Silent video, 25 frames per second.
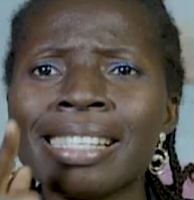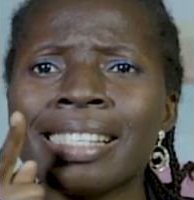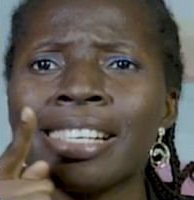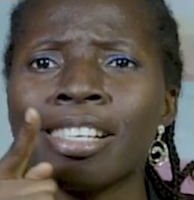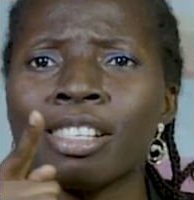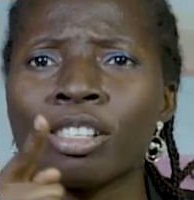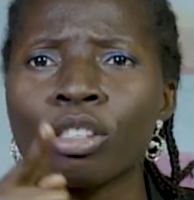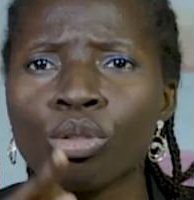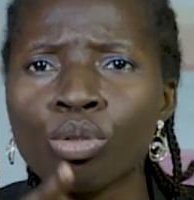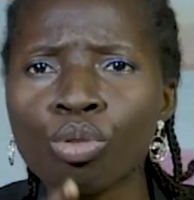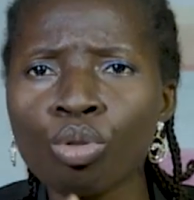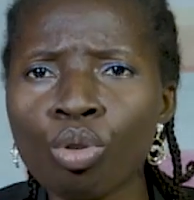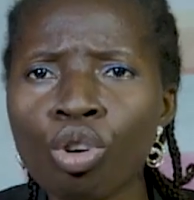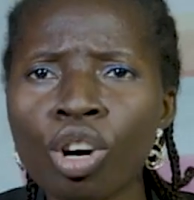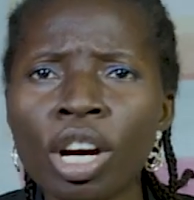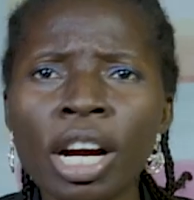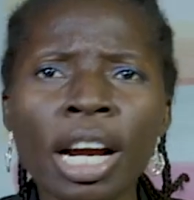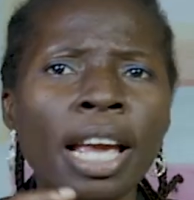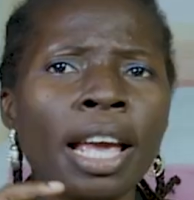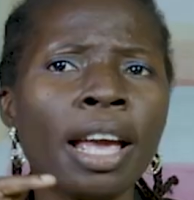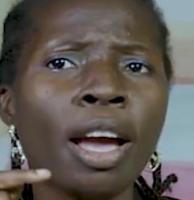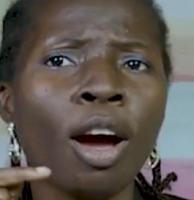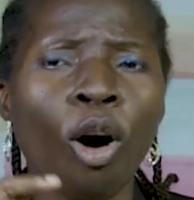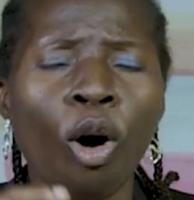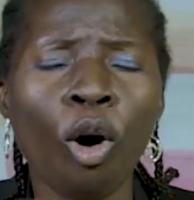is the
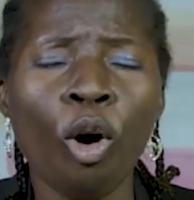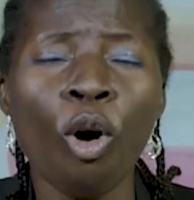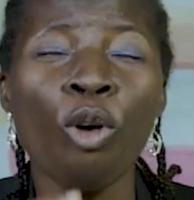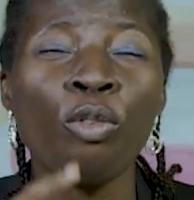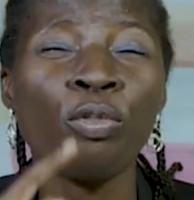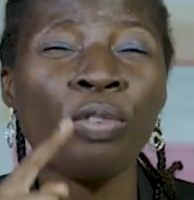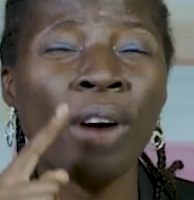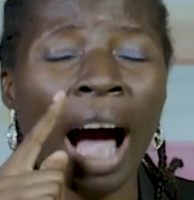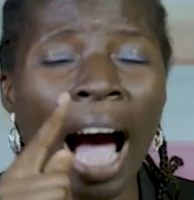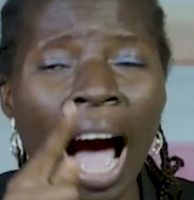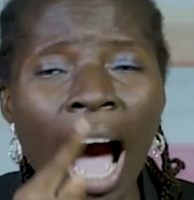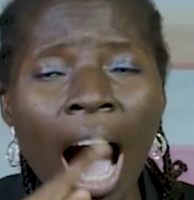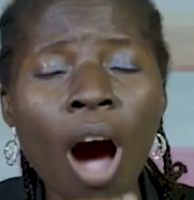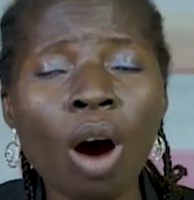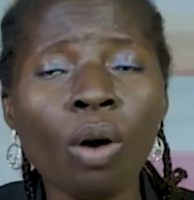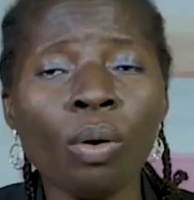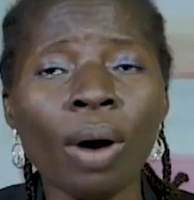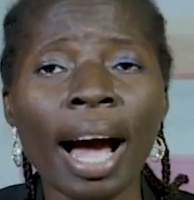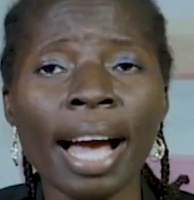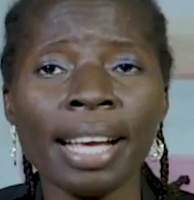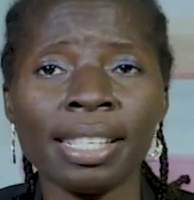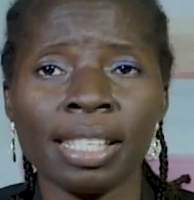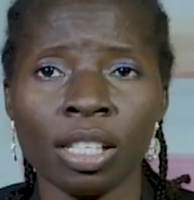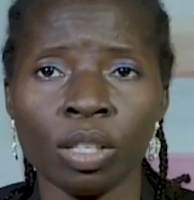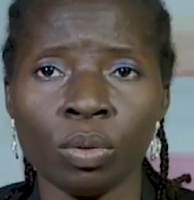story of how
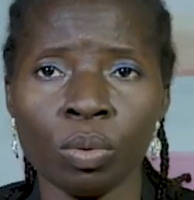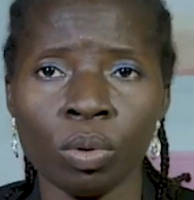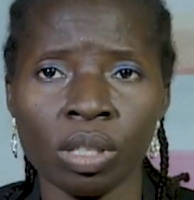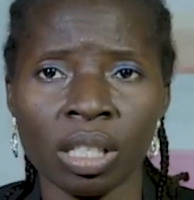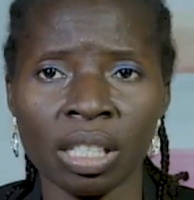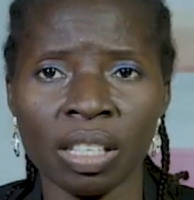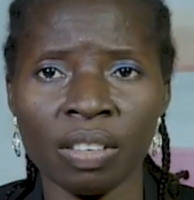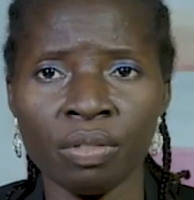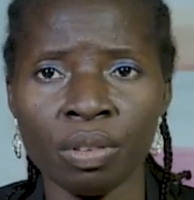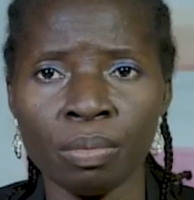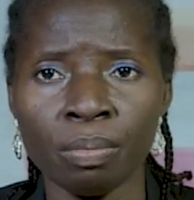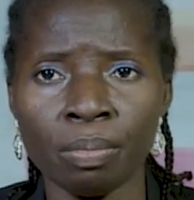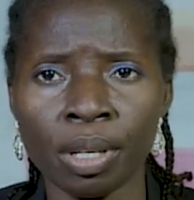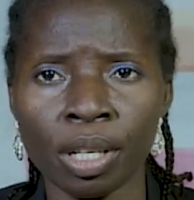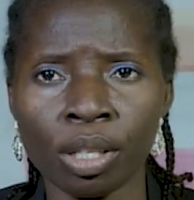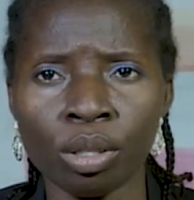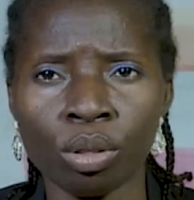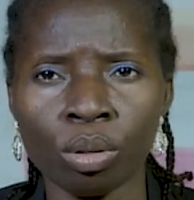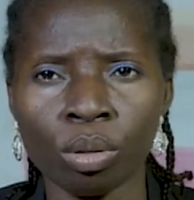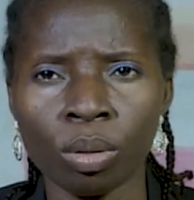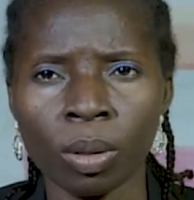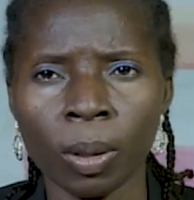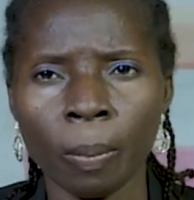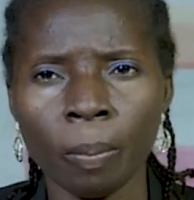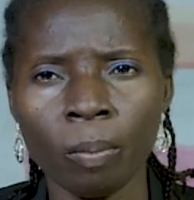Isaac was given
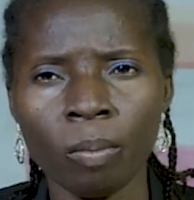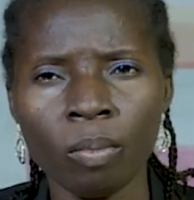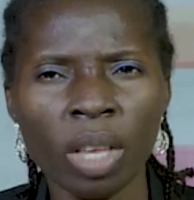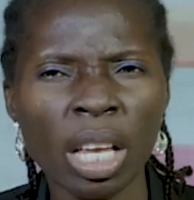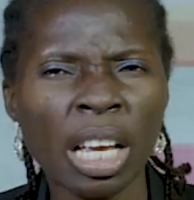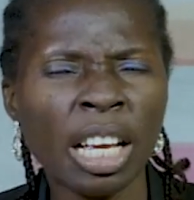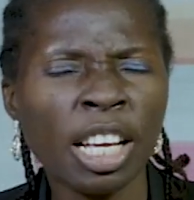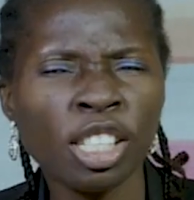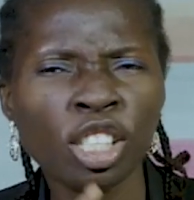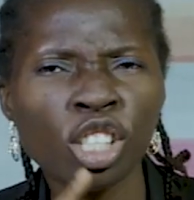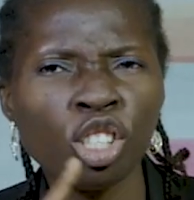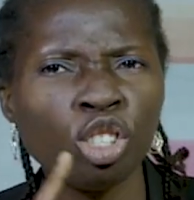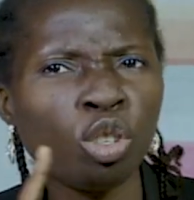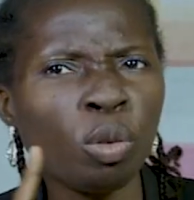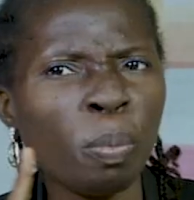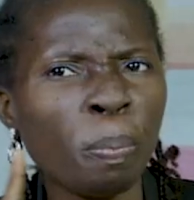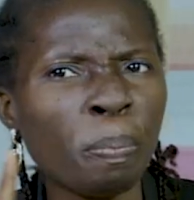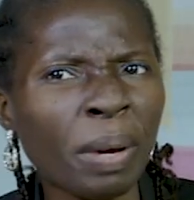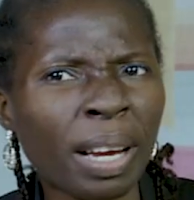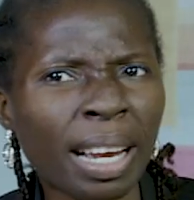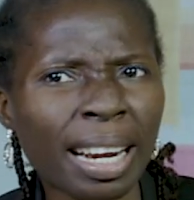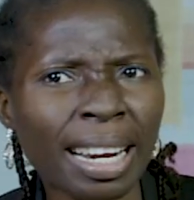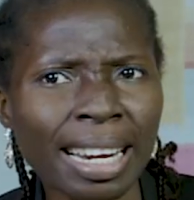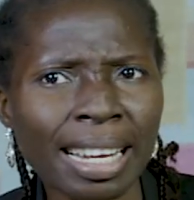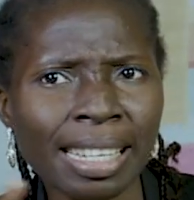birth to. Did you
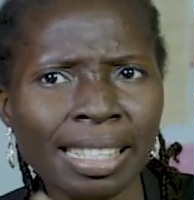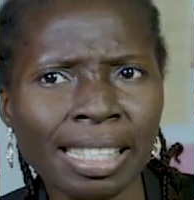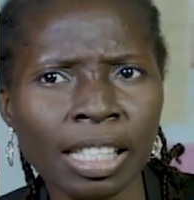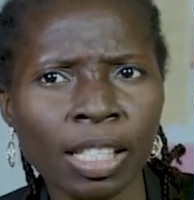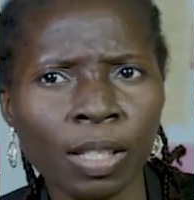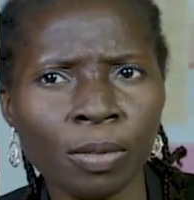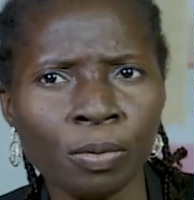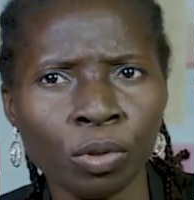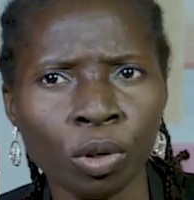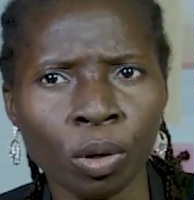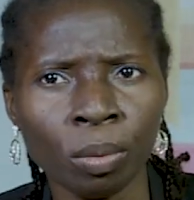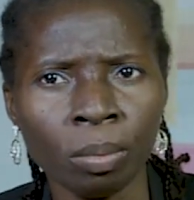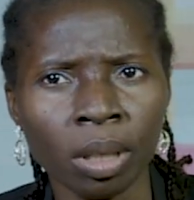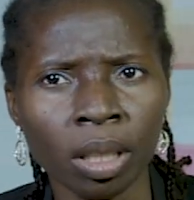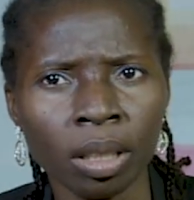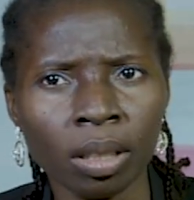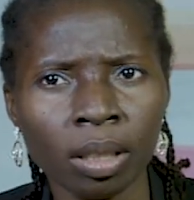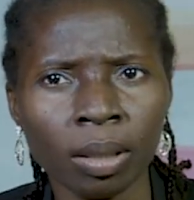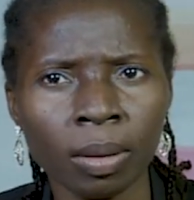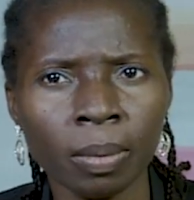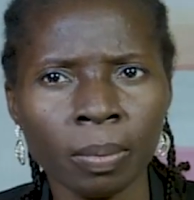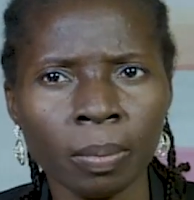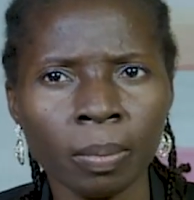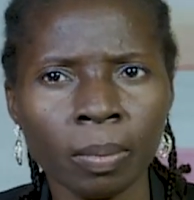pick lessons from it?